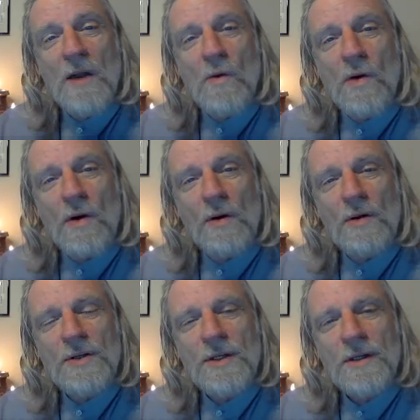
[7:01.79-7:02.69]

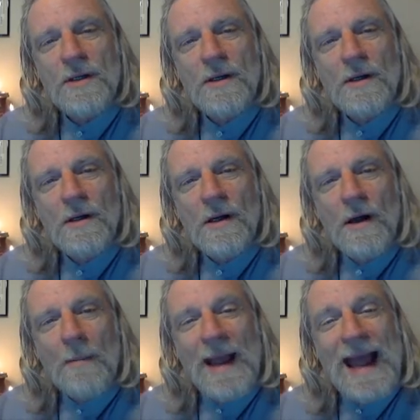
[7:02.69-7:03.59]
world
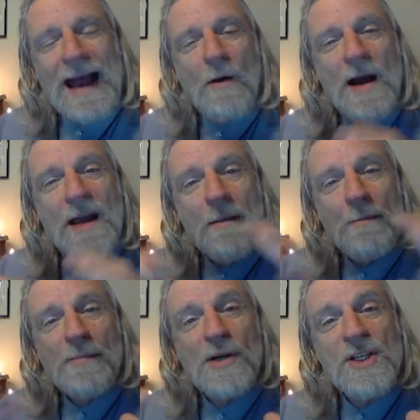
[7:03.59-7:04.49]
by how I
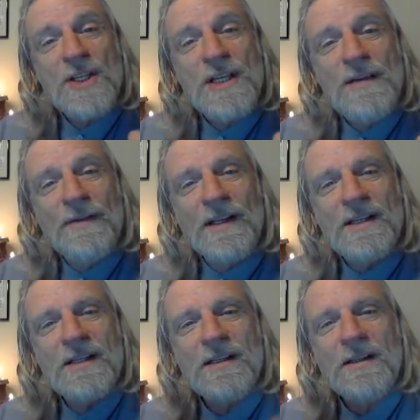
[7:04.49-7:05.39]
perceive it.